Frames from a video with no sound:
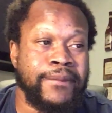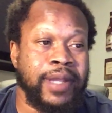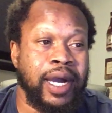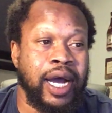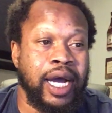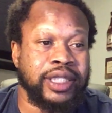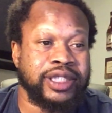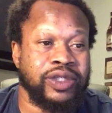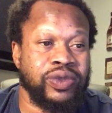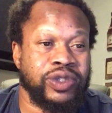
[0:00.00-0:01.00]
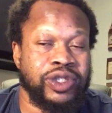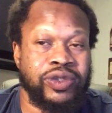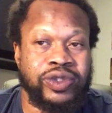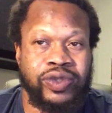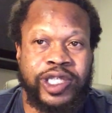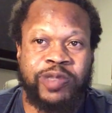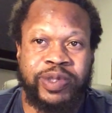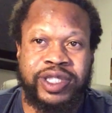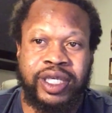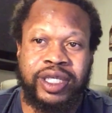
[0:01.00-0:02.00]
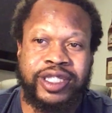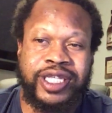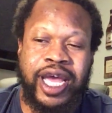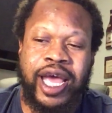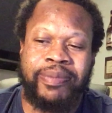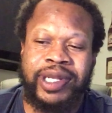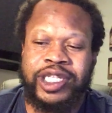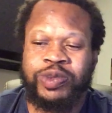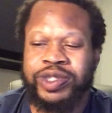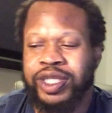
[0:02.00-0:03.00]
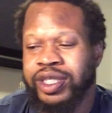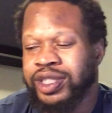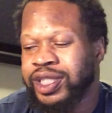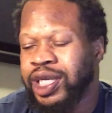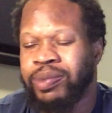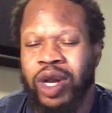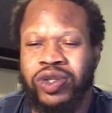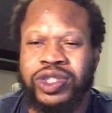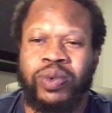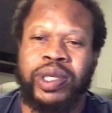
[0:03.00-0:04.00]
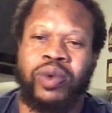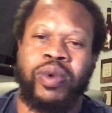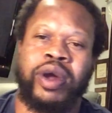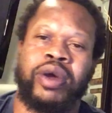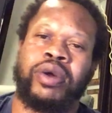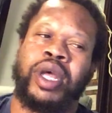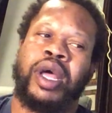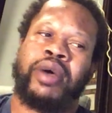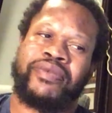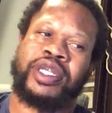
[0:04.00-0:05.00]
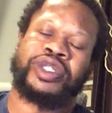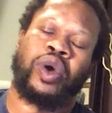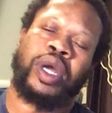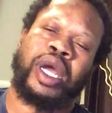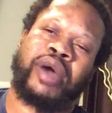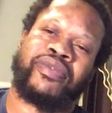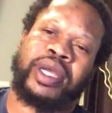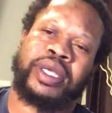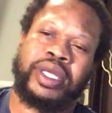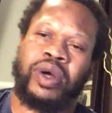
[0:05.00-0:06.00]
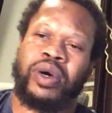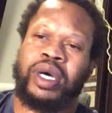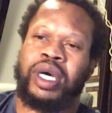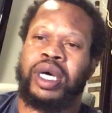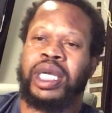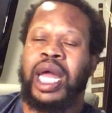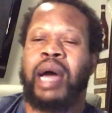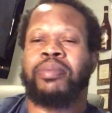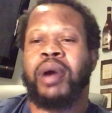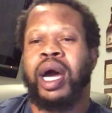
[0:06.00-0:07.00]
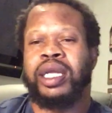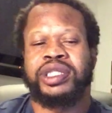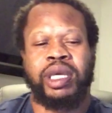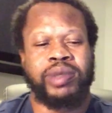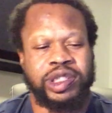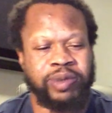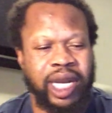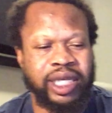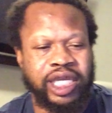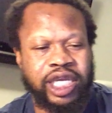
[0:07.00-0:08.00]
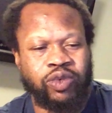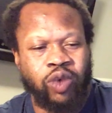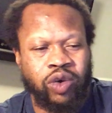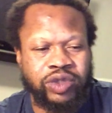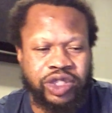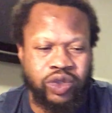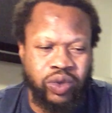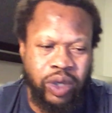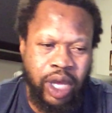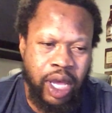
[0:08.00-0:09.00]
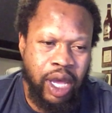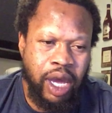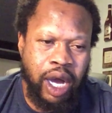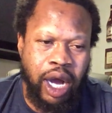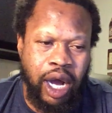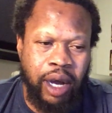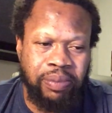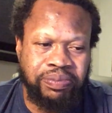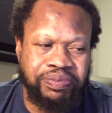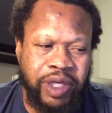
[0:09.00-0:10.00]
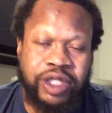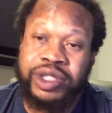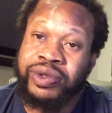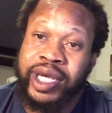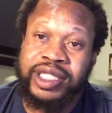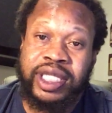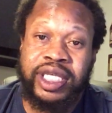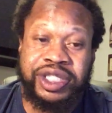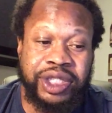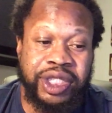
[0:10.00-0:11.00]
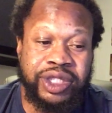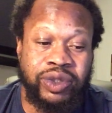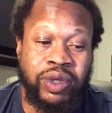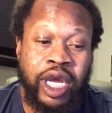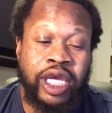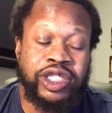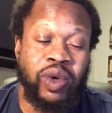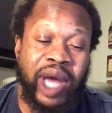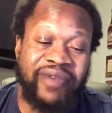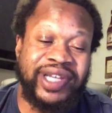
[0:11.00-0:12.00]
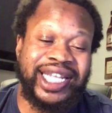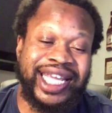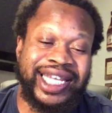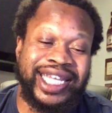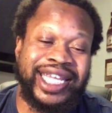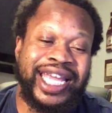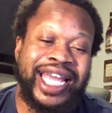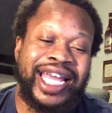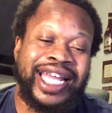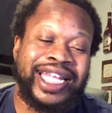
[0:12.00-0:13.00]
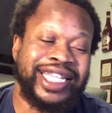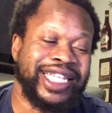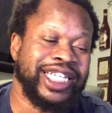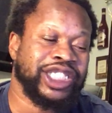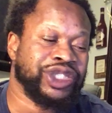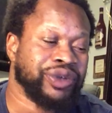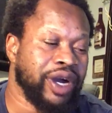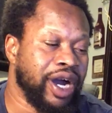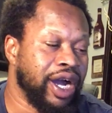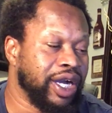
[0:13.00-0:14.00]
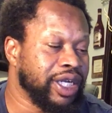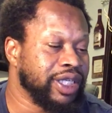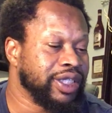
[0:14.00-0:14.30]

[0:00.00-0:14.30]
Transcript: to this particular time in this particular city, but also in the world. I'm going to start covering, you know, a lot broader subjects, but I did want to address this issue. So evidently, the drug